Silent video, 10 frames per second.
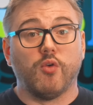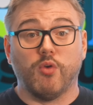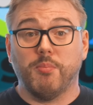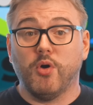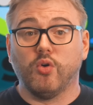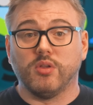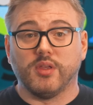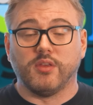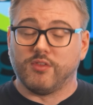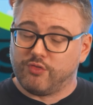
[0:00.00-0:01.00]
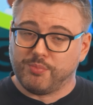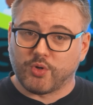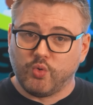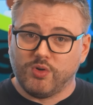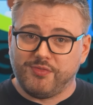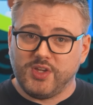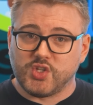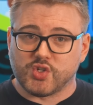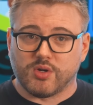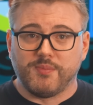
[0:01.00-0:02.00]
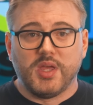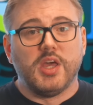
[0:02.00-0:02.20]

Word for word: remotely. Super cool feature.